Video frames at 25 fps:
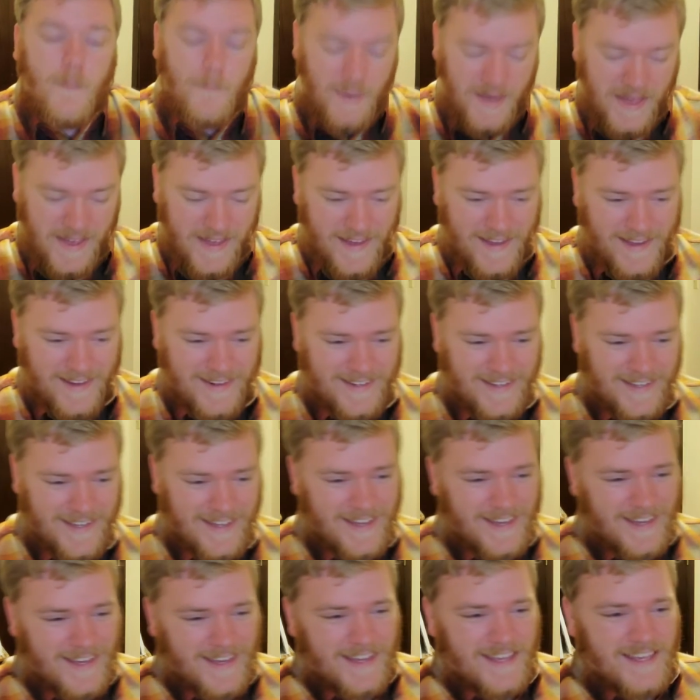but
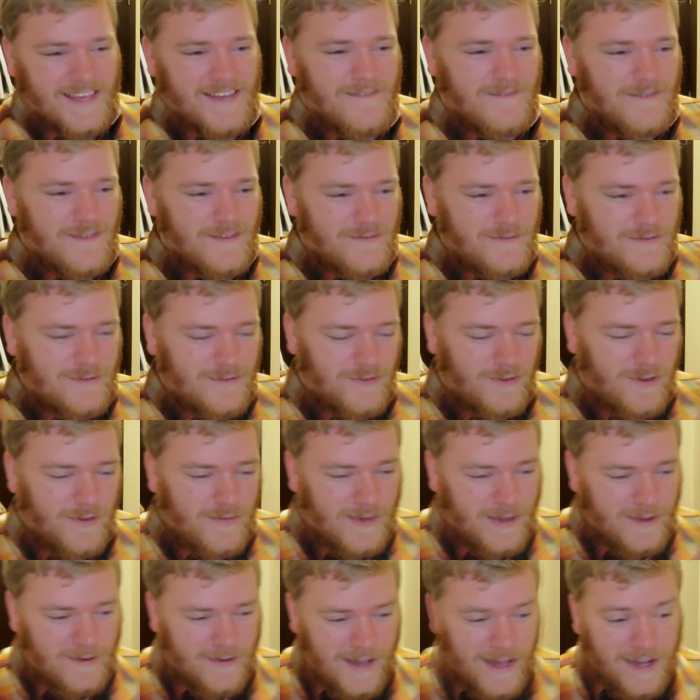if you enjoyed
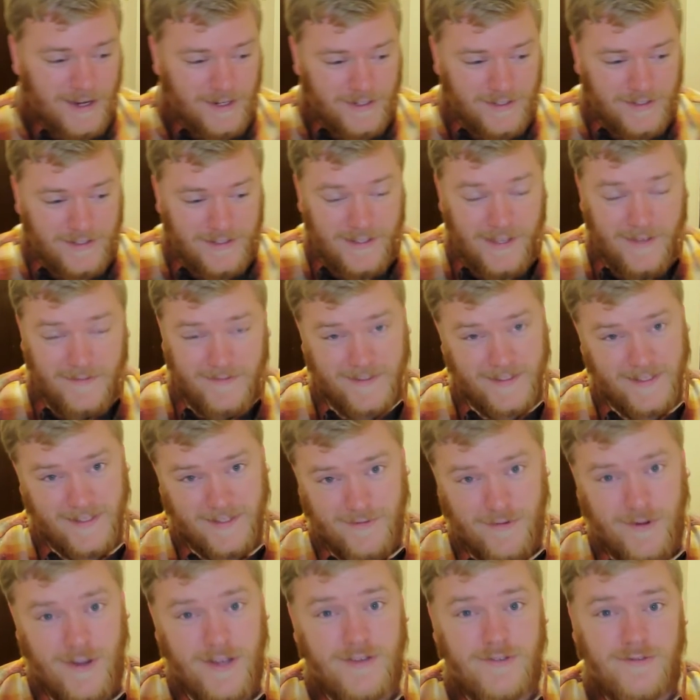my reactions,
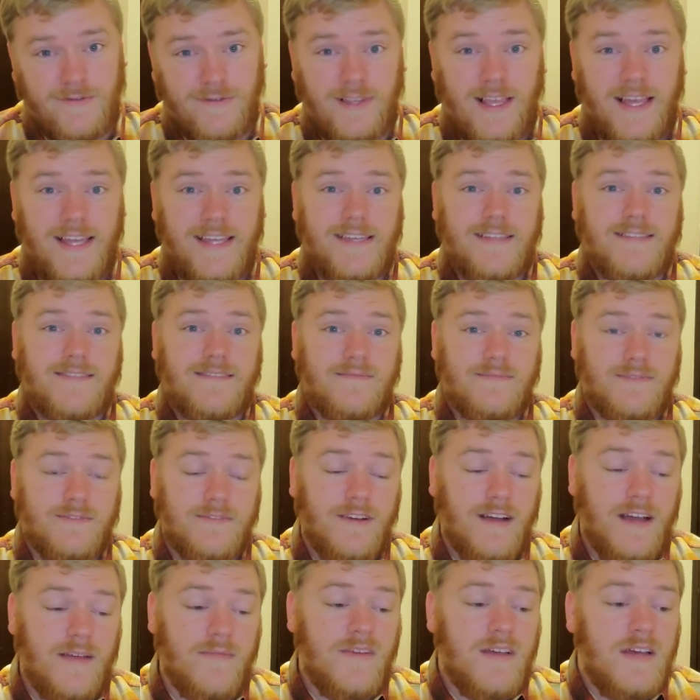definitely try to like and
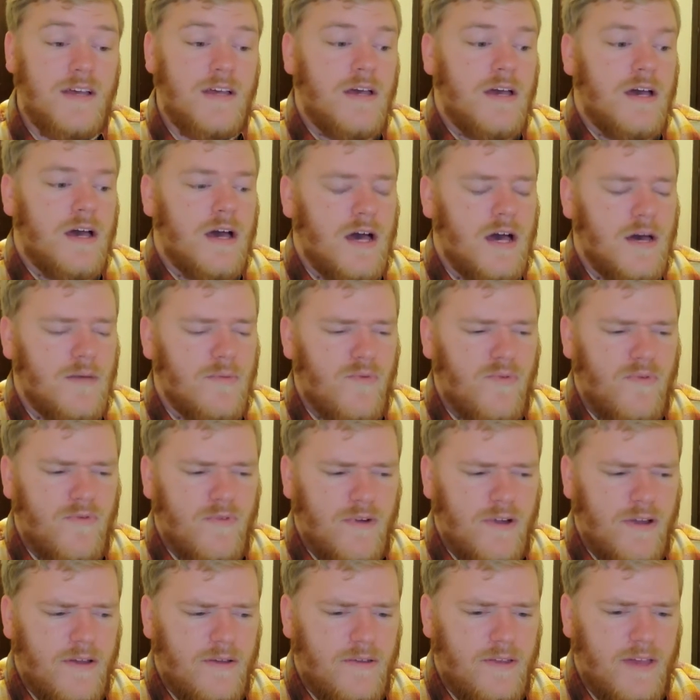subscribe. Um, but
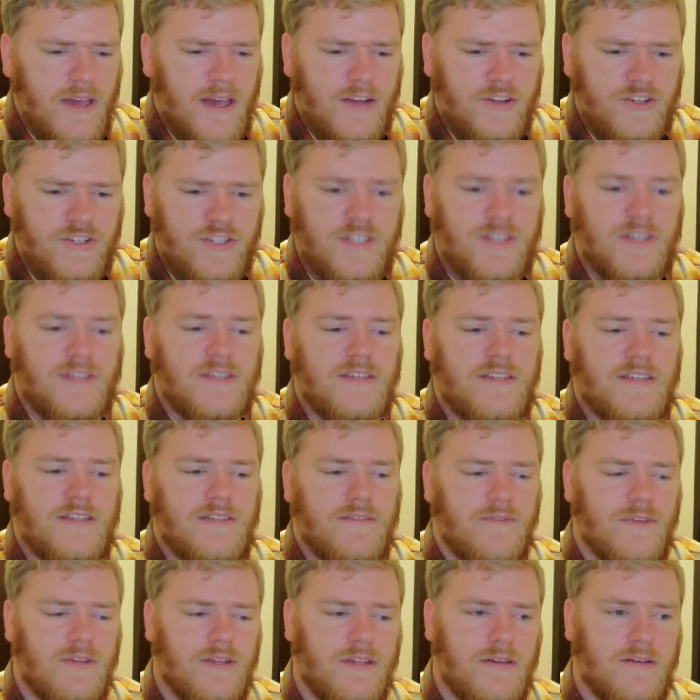before I actually
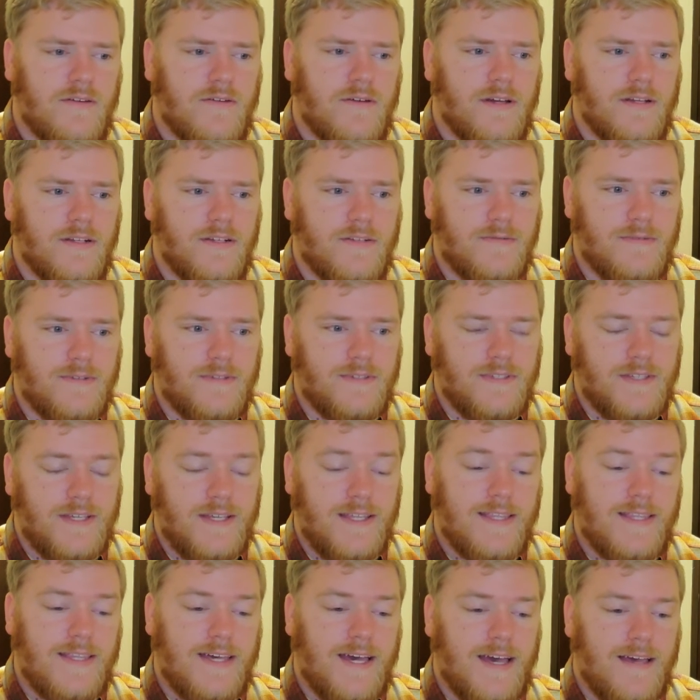end the video, I just want to
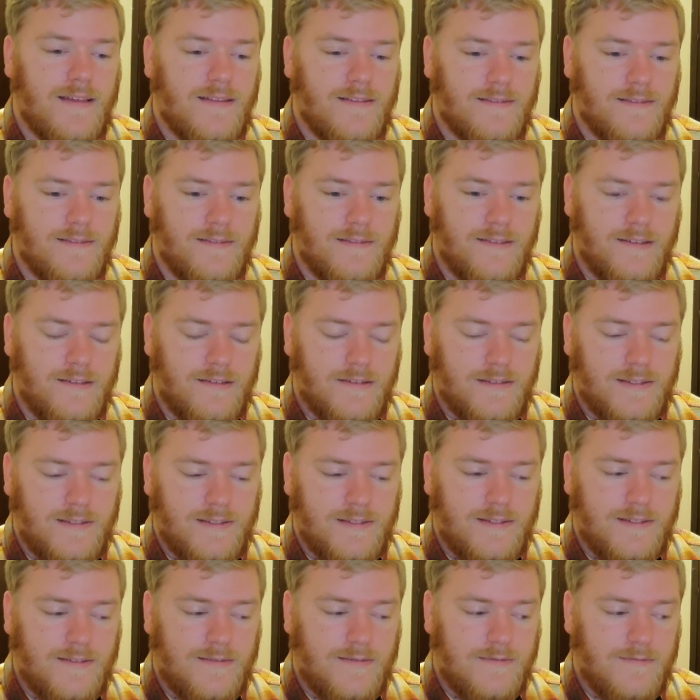say that
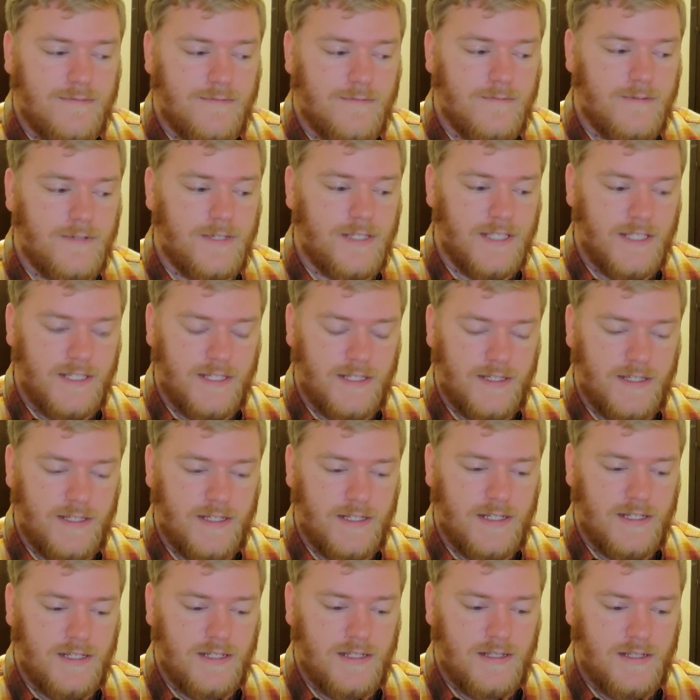looks really
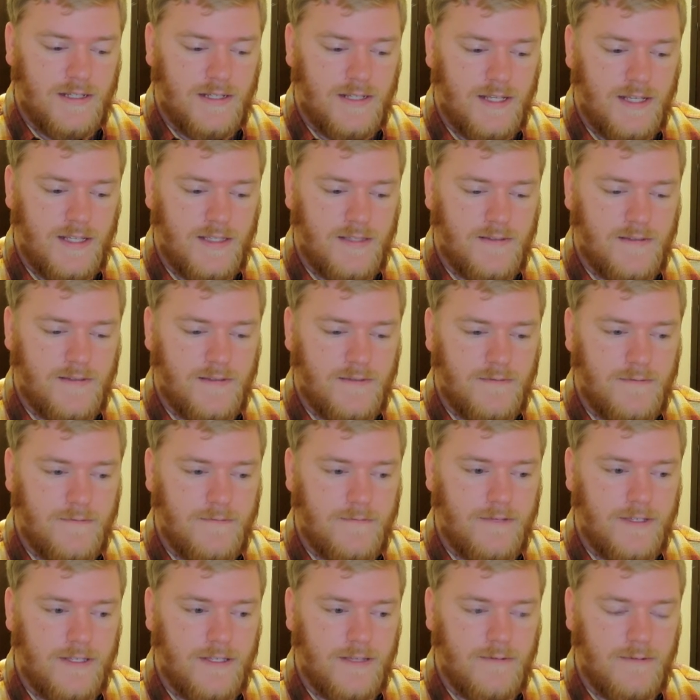good. That looks
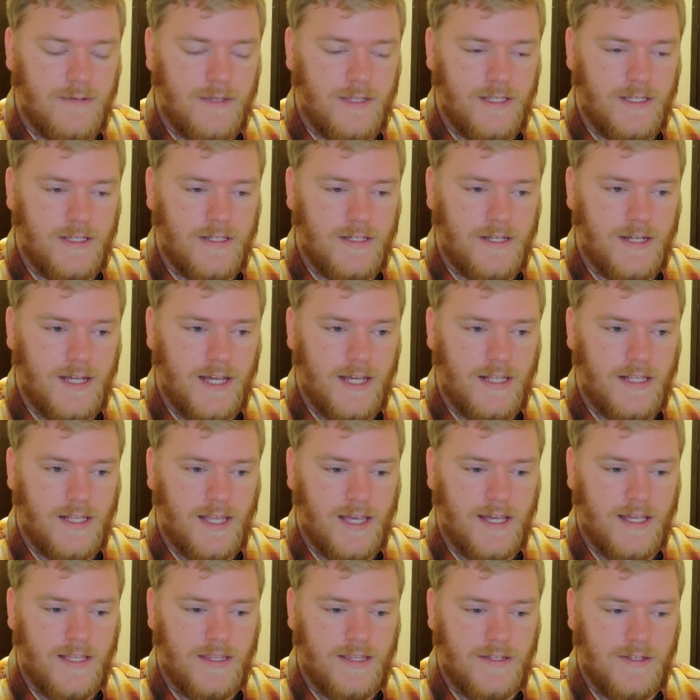really, really good. I
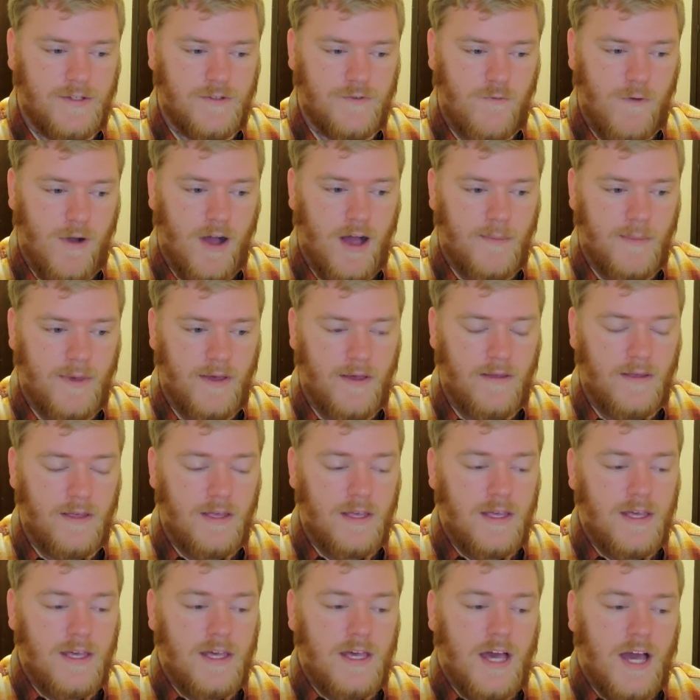like the drama.
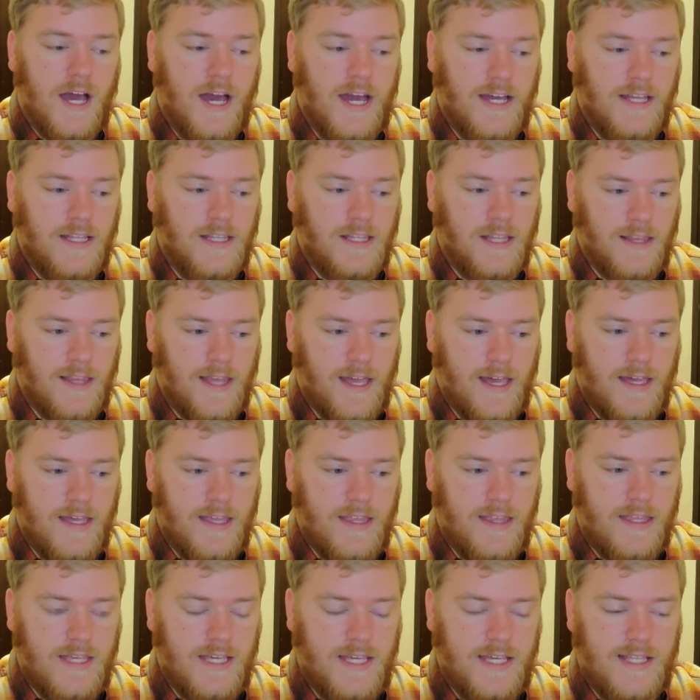I
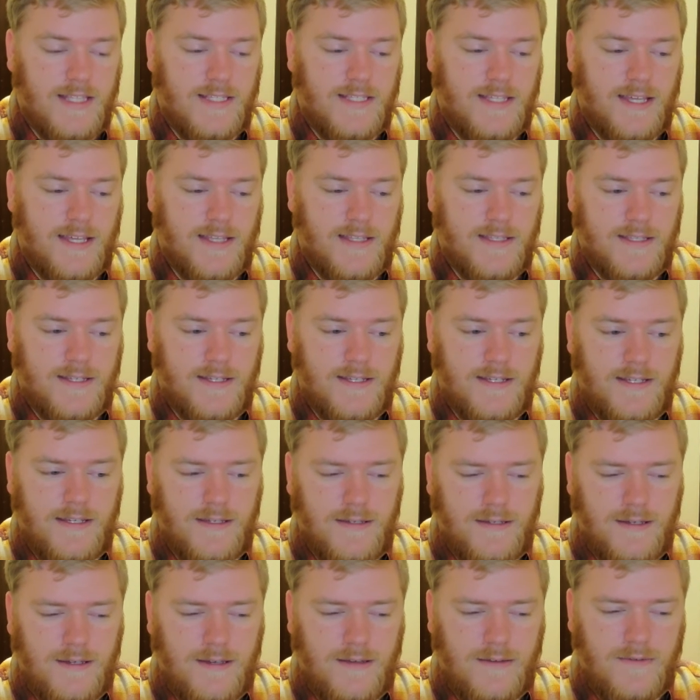like the
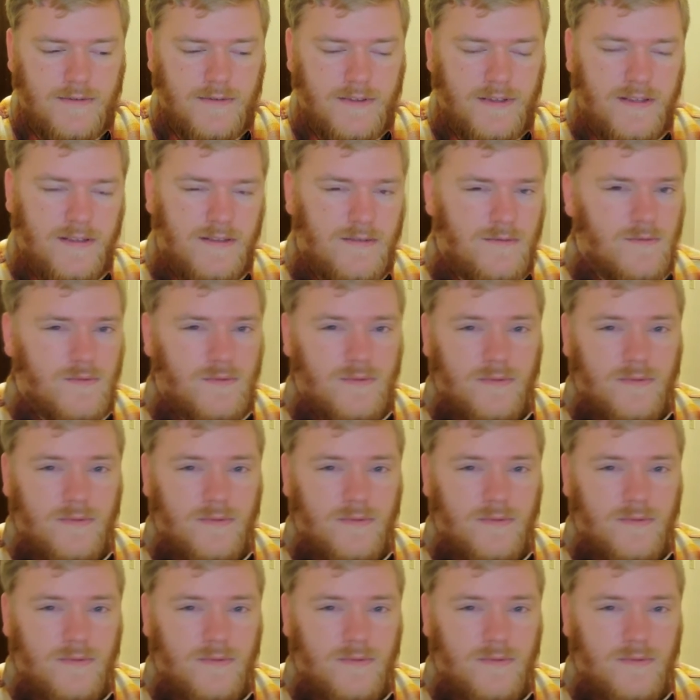intensity of it.